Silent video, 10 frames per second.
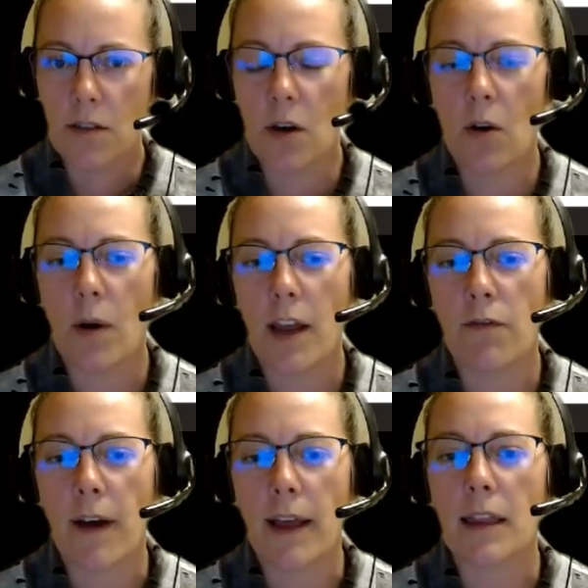So
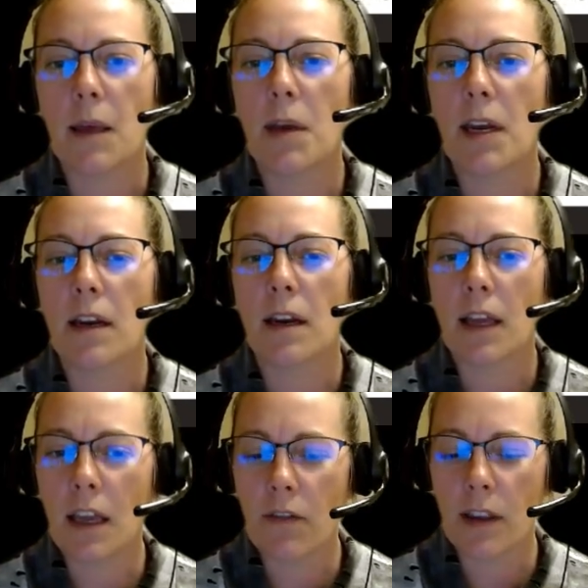if I limit it and
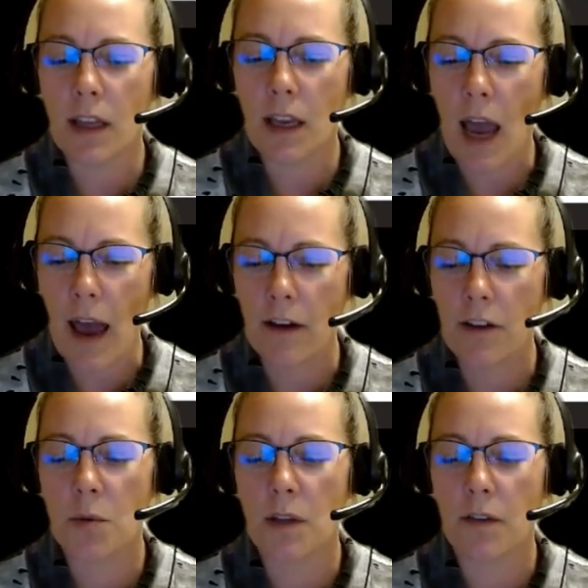give it the
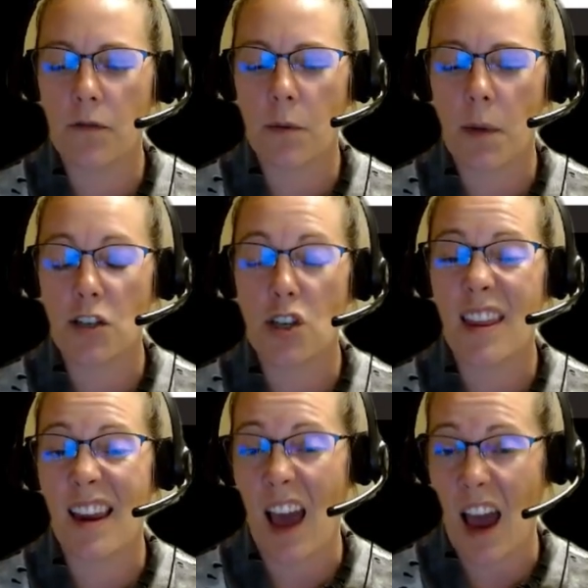actual
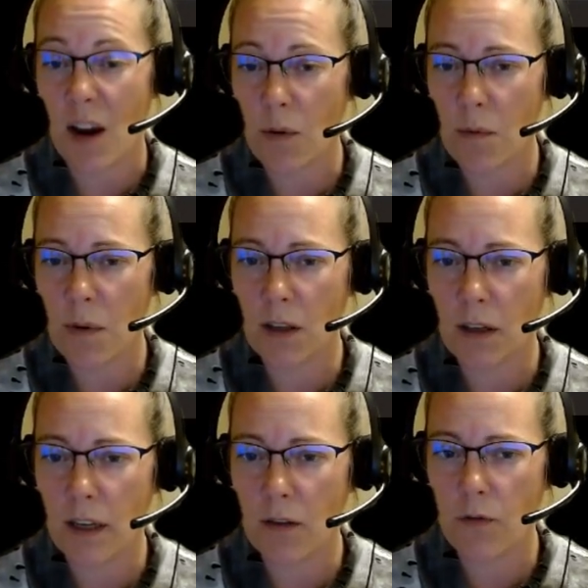information that I would be
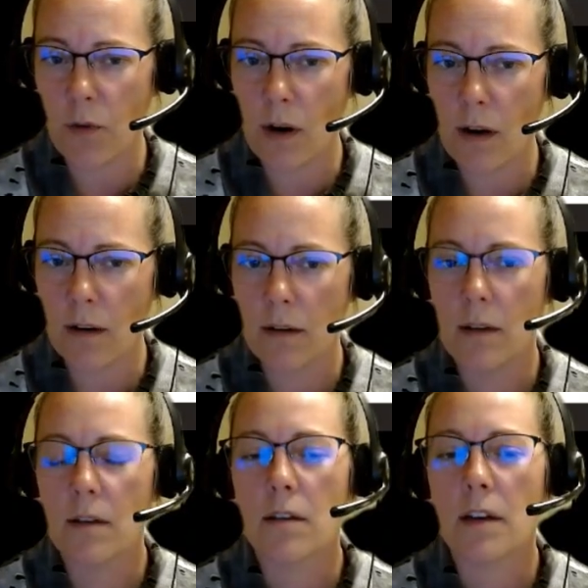looking for,
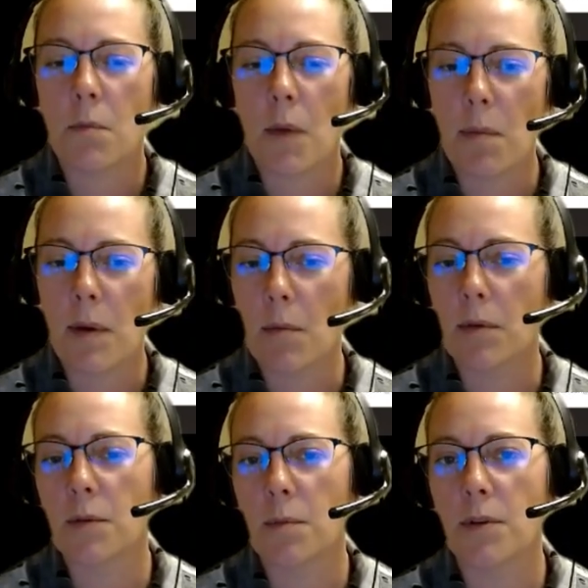it might be
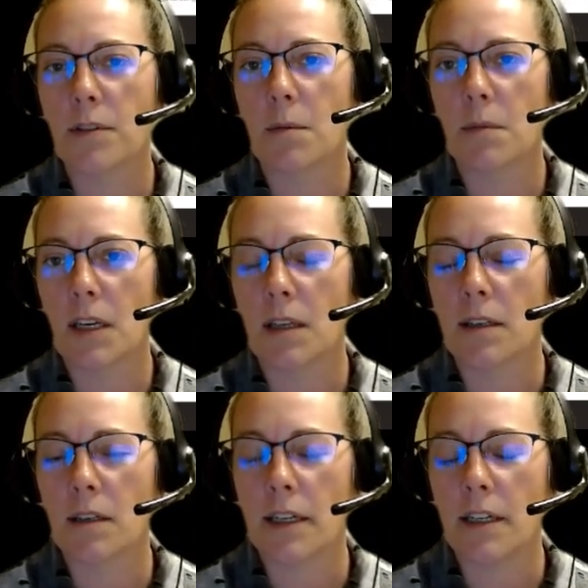able to pull something a
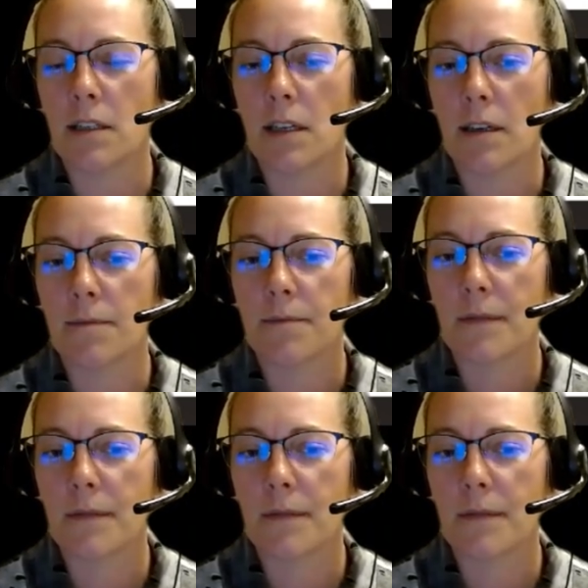little easier.